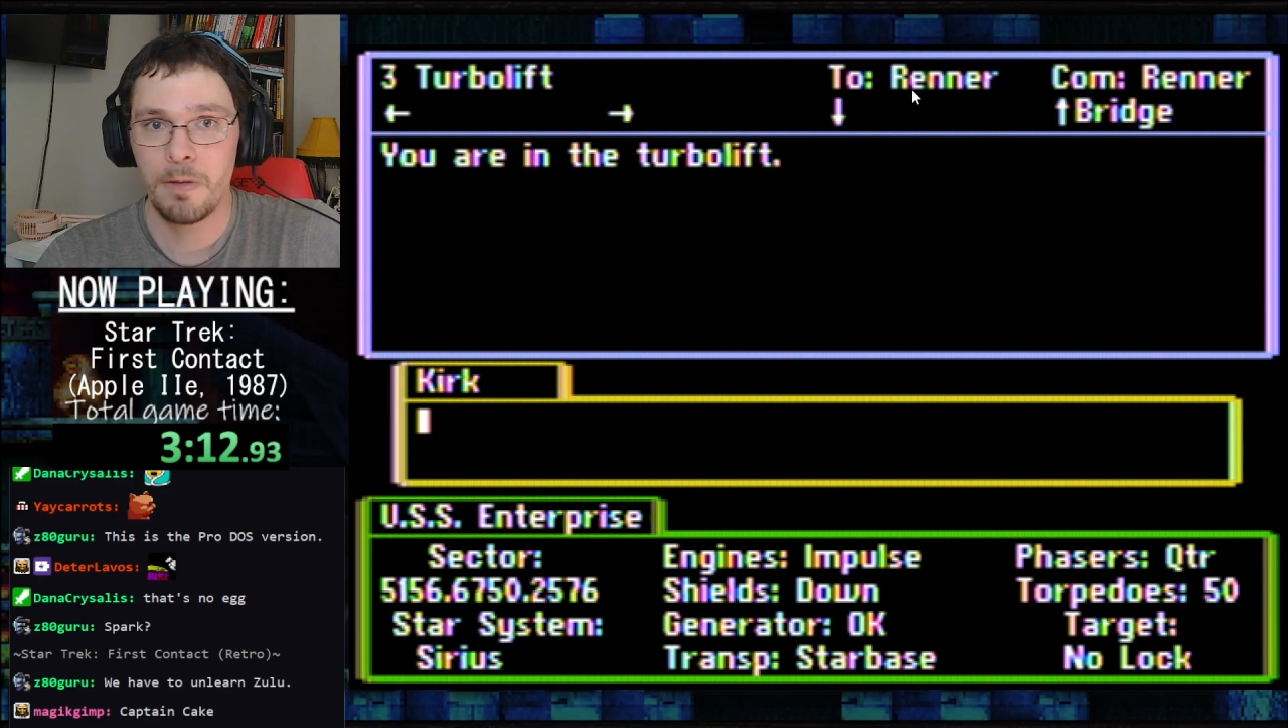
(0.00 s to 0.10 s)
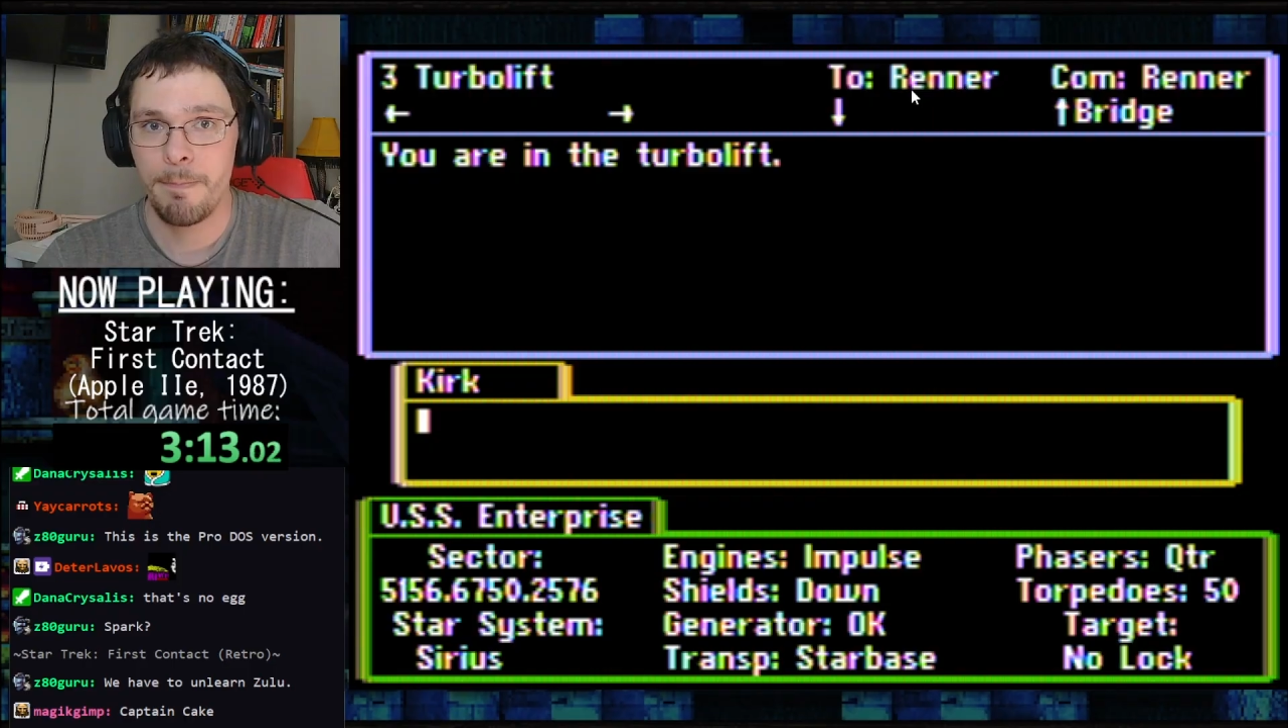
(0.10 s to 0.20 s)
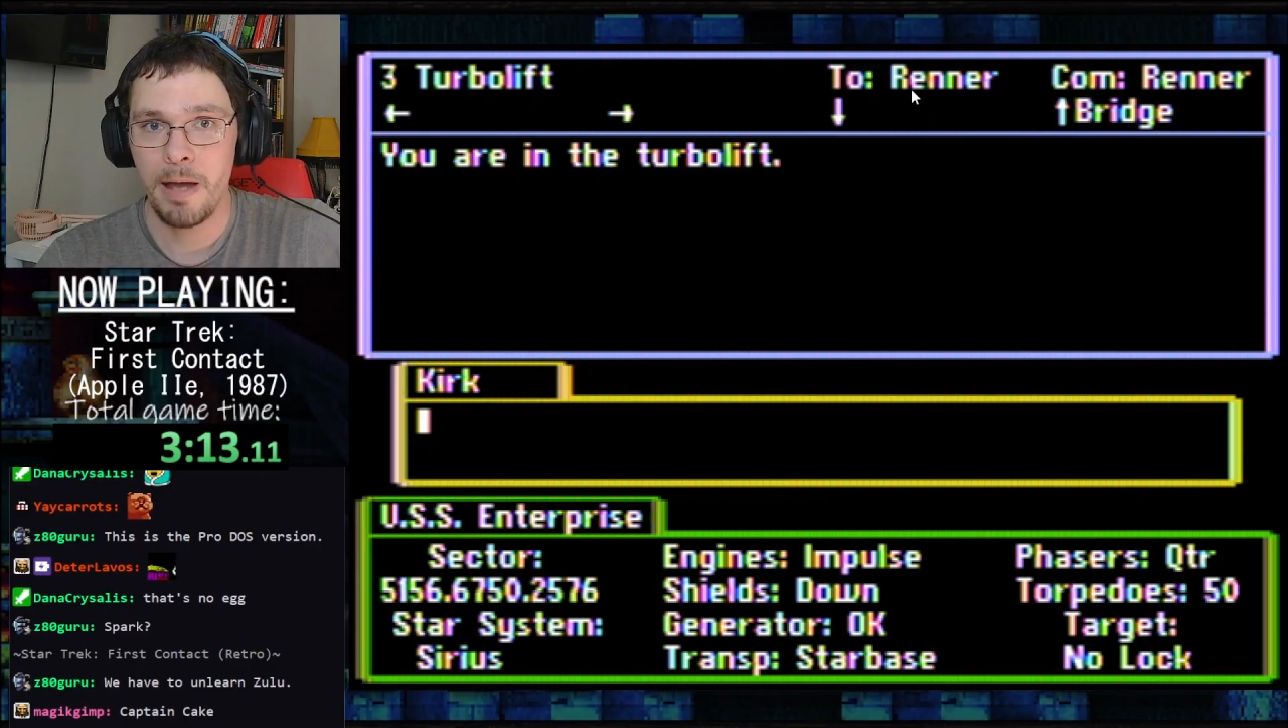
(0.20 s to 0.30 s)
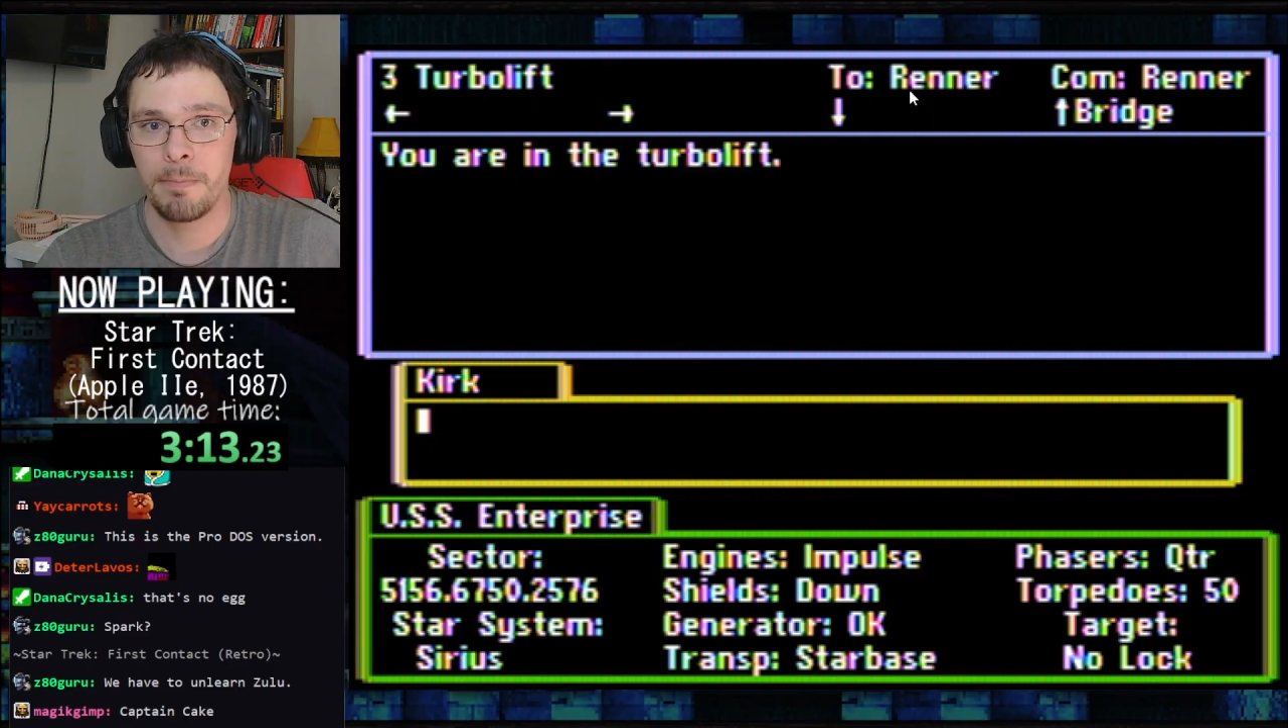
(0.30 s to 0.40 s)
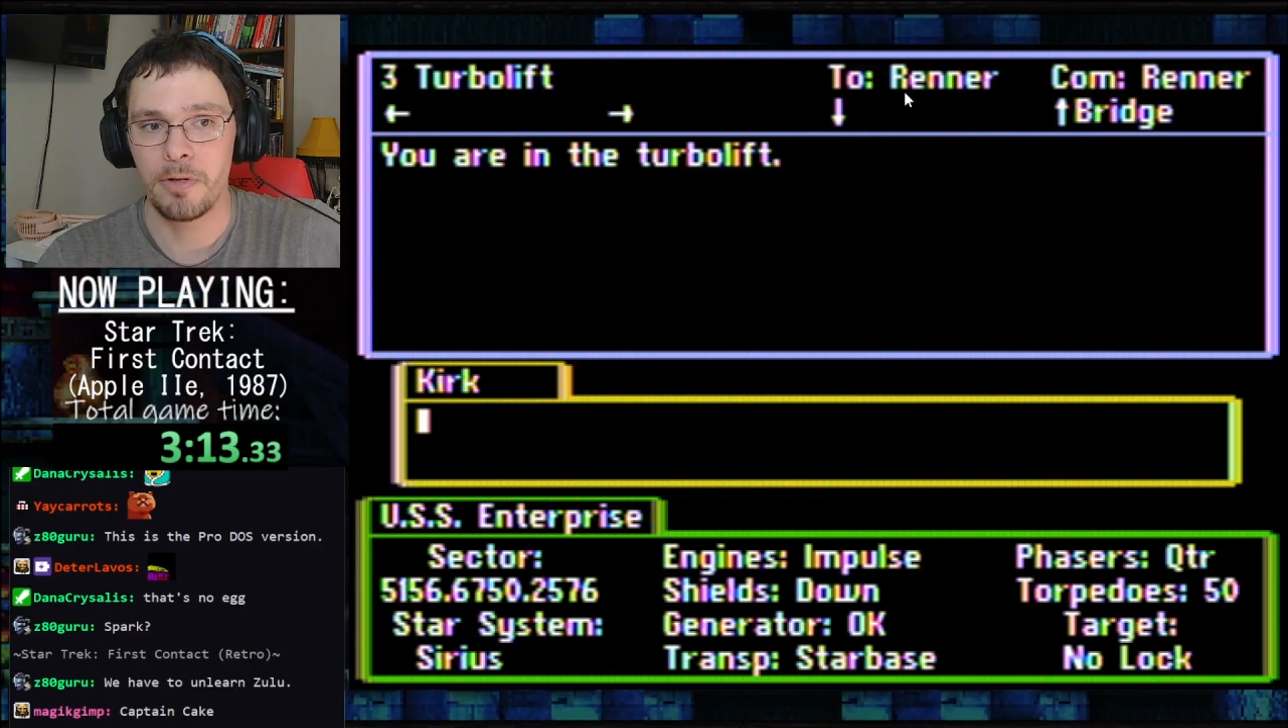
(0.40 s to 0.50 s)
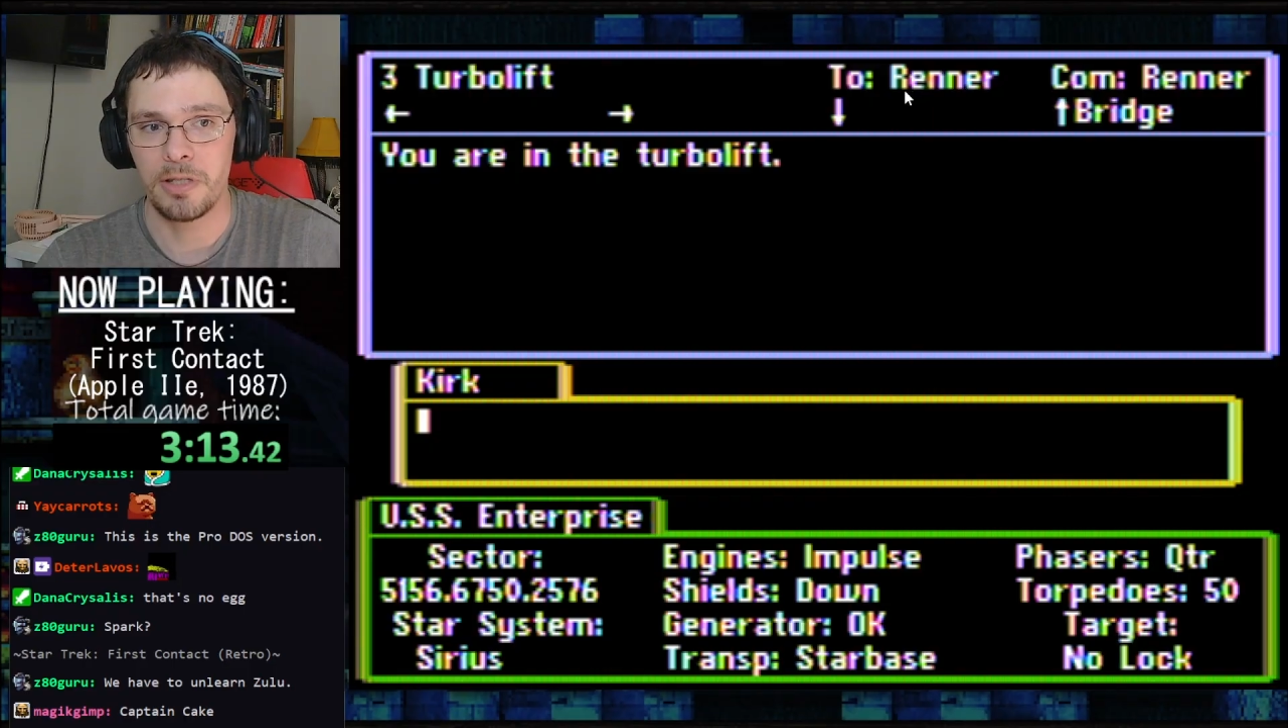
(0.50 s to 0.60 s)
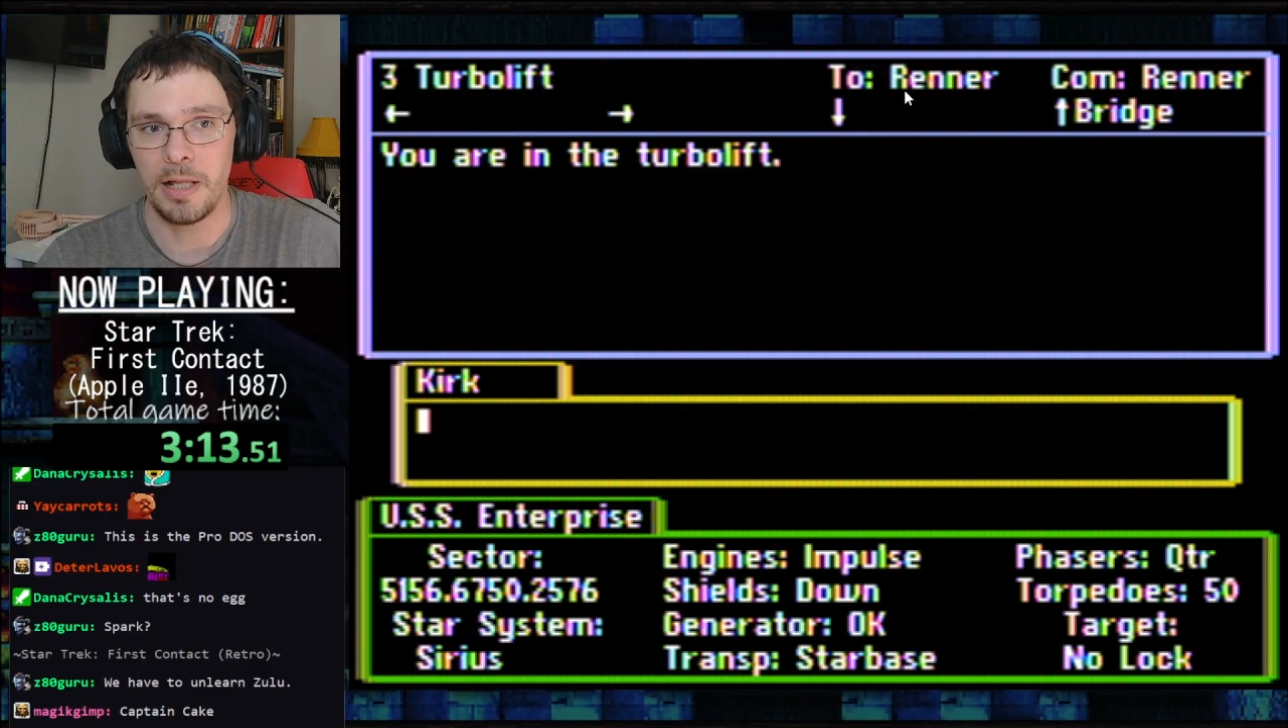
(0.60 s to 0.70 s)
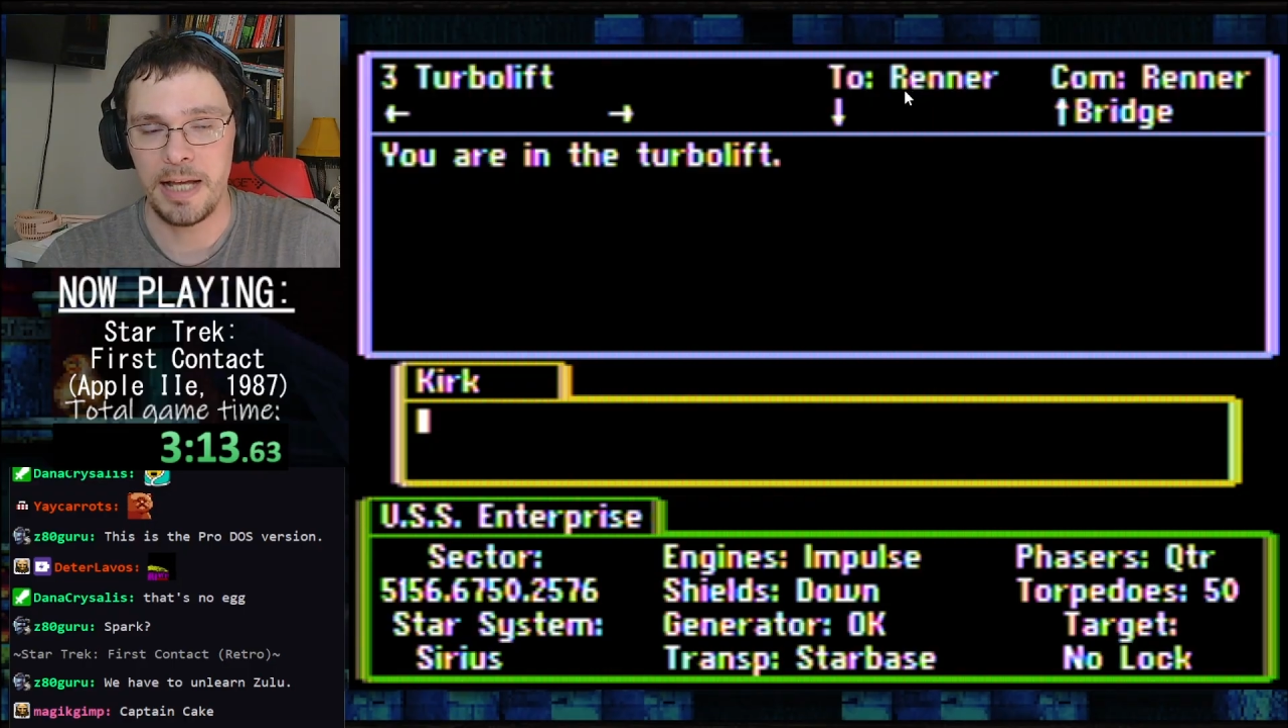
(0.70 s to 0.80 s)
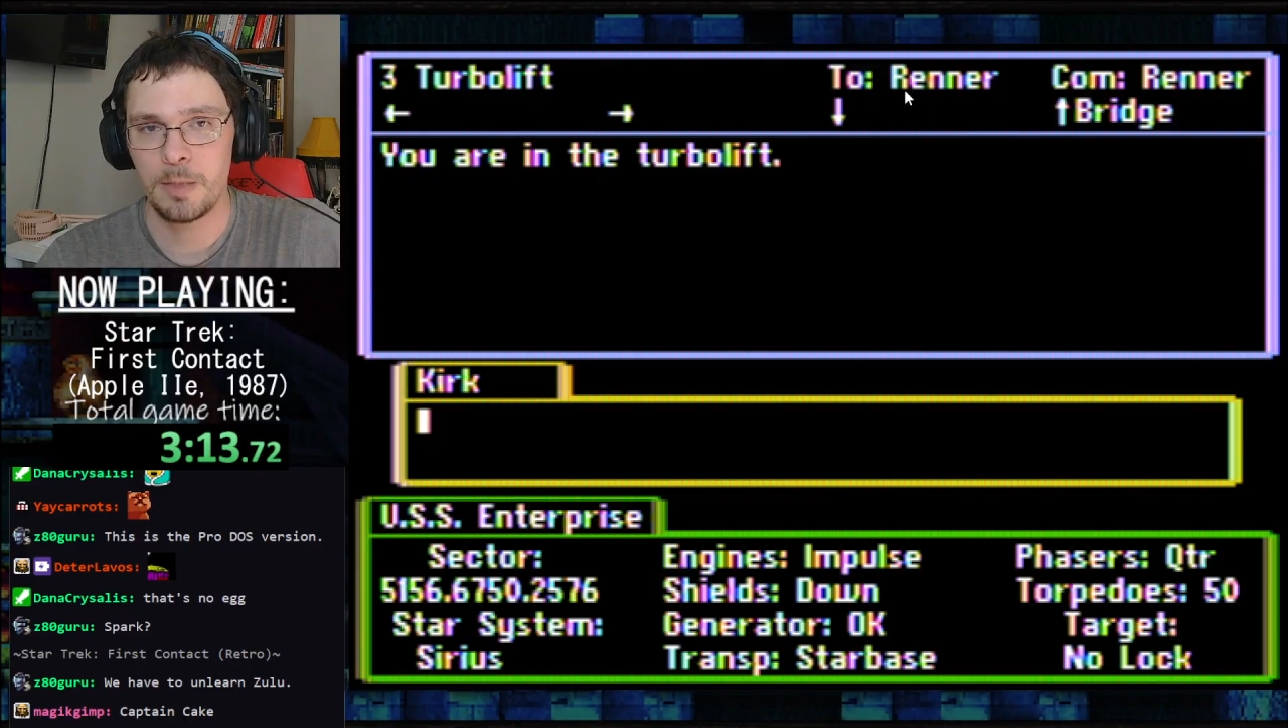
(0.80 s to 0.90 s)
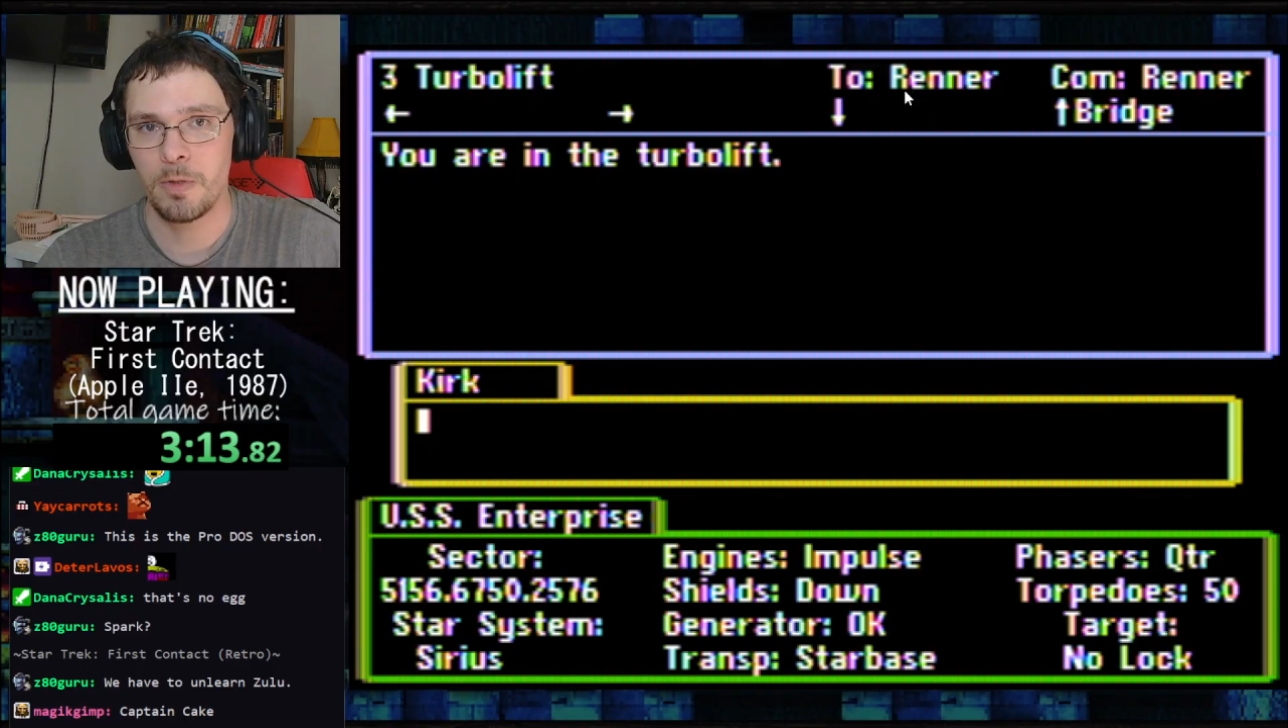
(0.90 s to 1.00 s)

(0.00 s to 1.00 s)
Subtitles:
remembers the last